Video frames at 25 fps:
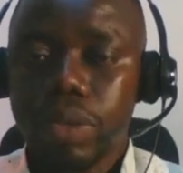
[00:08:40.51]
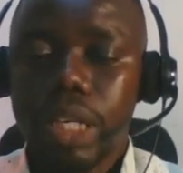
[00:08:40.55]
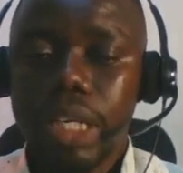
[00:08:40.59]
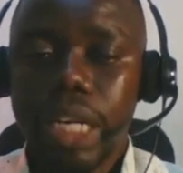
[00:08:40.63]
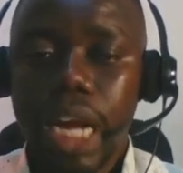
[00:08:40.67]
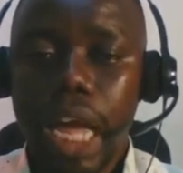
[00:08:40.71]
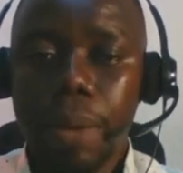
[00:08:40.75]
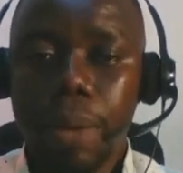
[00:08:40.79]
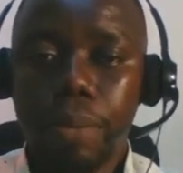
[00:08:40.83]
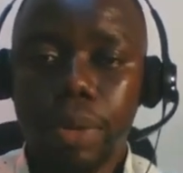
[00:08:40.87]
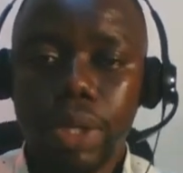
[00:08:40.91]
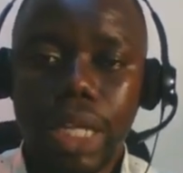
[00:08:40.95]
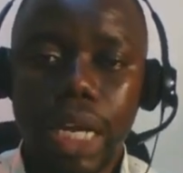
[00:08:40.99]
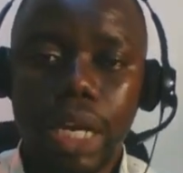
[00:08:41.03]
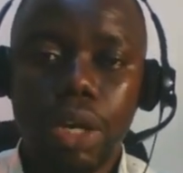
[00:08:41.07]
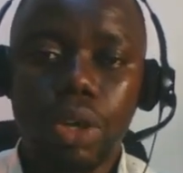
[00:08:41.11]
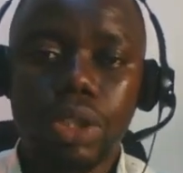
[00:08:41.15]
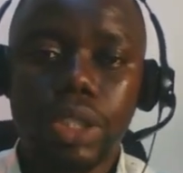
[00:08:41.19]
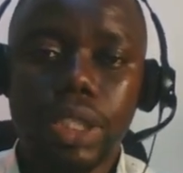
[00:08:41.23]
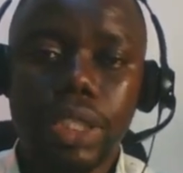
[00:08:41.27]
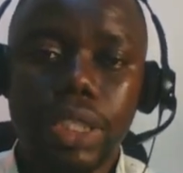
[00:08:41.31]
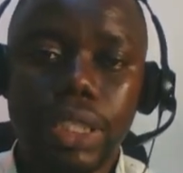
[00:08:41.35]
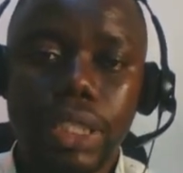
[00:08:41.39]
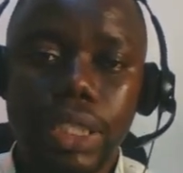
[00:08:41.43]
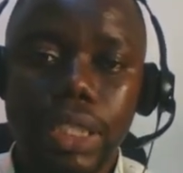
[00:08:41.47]
Now important
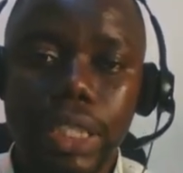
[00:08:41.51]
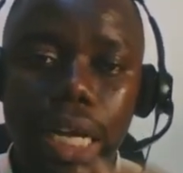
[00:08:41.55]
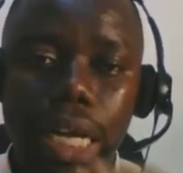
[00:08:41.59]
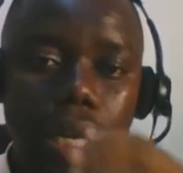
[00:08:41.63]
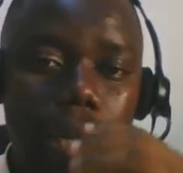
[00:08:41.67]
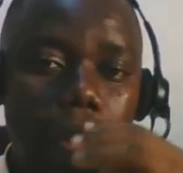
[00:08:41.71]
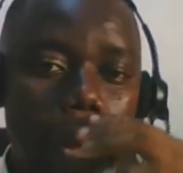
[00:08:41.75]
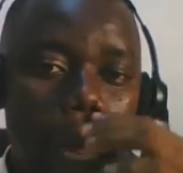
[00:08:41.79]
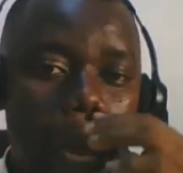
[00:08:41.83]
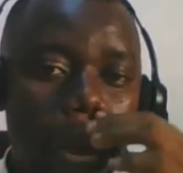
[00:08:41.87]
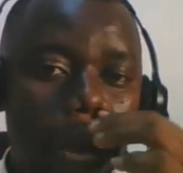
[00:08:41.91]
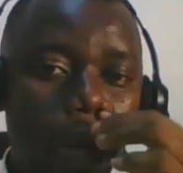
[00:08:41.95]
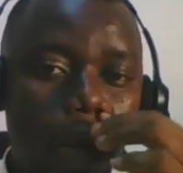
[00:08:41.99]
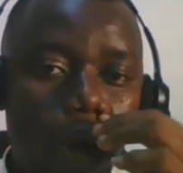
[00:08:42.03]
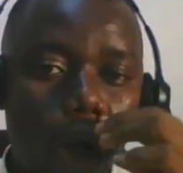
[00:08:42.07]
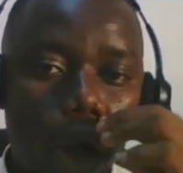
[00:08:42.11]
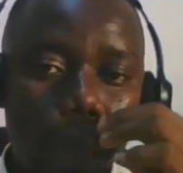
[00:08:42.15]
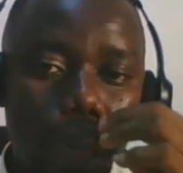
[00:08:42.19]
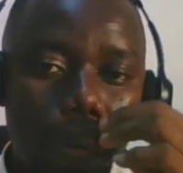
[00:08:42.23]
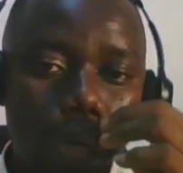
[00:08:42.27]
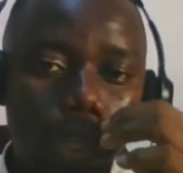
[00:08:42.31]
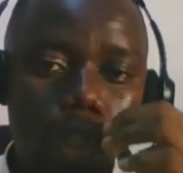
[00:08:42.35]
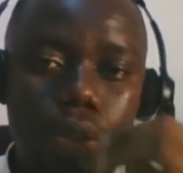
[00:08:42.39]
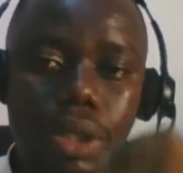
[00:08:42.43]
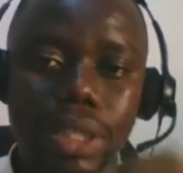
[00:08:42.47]
notice is that
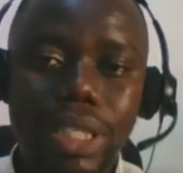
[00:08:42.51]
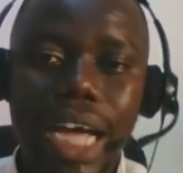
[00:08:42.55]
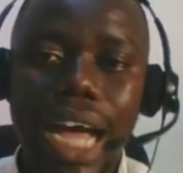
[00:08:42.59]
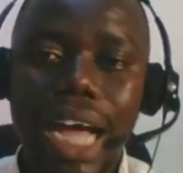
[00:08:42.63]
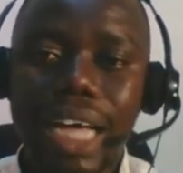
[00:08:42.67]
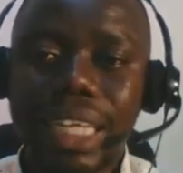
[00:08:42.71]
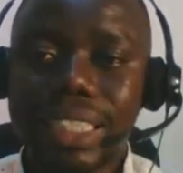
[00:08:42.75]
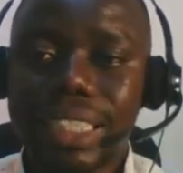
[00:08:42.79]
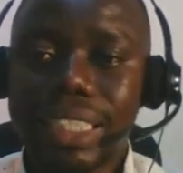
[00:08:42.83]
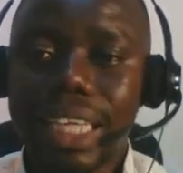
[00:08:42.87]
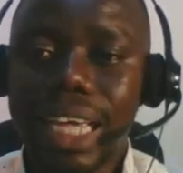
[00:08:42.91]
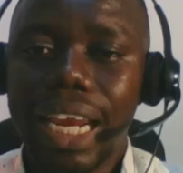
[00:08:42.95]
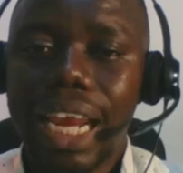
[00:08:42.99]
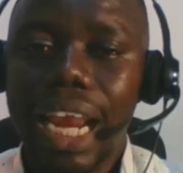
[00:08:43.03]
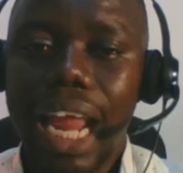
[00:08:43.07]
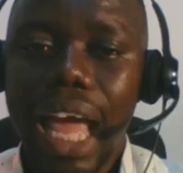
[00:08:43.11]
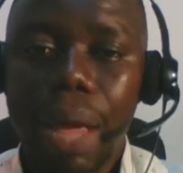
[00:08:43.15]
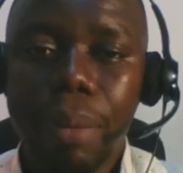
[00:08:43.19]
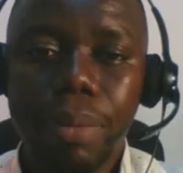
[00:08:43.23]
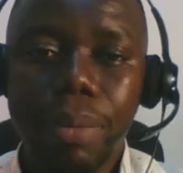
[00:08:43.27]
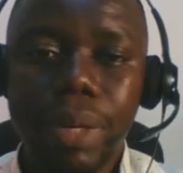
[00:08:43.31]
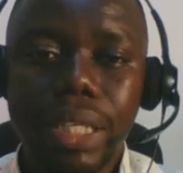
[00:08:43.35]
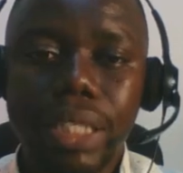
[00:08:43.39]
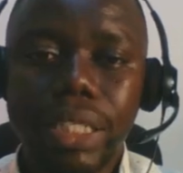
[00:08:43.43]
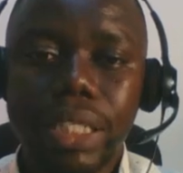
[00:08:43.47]
companies with asset
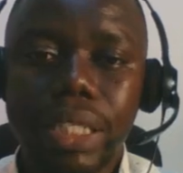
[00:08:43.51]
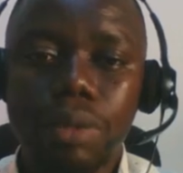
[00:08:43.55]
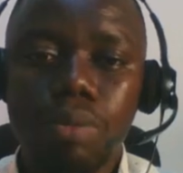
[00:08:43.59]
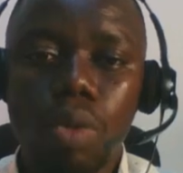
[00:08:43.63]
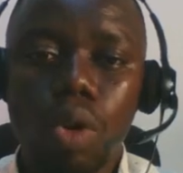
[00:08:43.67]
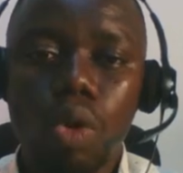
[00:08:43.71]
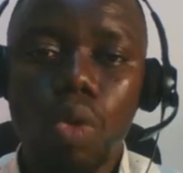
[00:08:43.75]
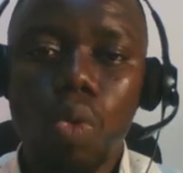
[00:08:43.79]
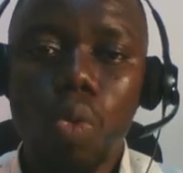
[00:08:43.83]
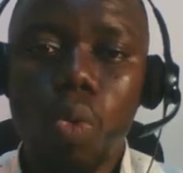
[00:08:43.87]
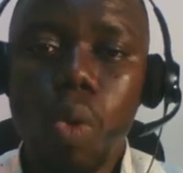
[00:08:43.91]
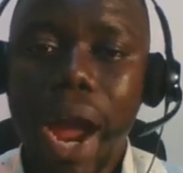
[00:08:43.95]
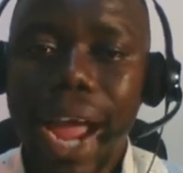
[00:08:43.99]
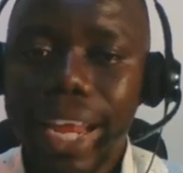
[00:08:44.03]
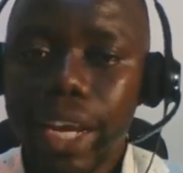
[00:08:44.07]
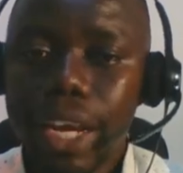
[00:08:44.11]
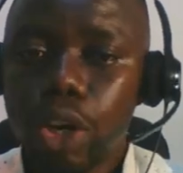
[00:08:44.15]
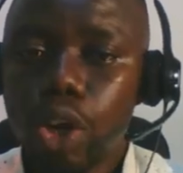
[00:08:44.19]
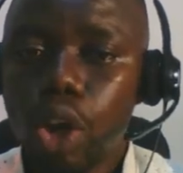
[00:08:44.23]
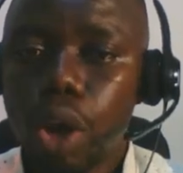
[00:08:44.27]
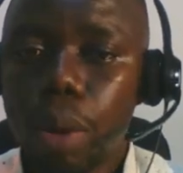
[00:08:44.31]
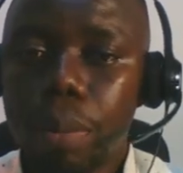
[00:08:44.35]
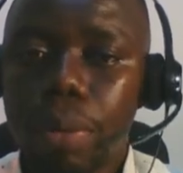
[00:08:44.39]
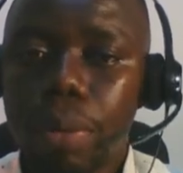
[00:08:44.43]
liabilities will wind up,